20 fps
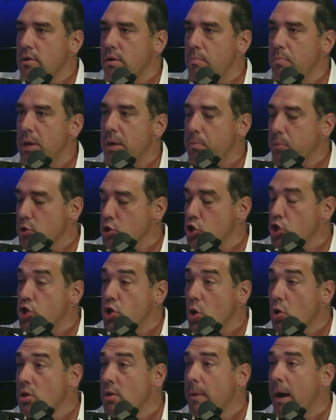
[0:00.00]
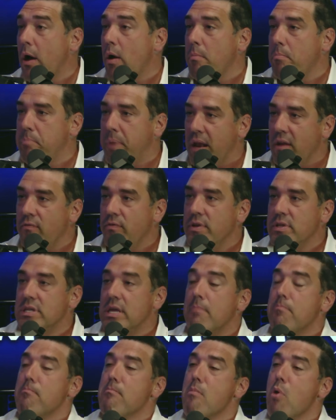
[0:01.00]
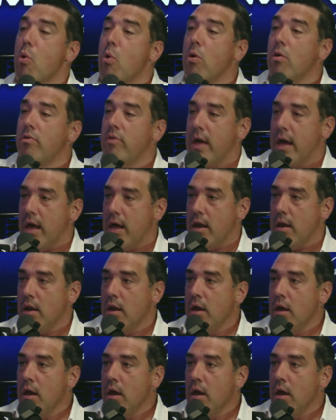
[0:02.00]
to people and show them how it benefits them more than,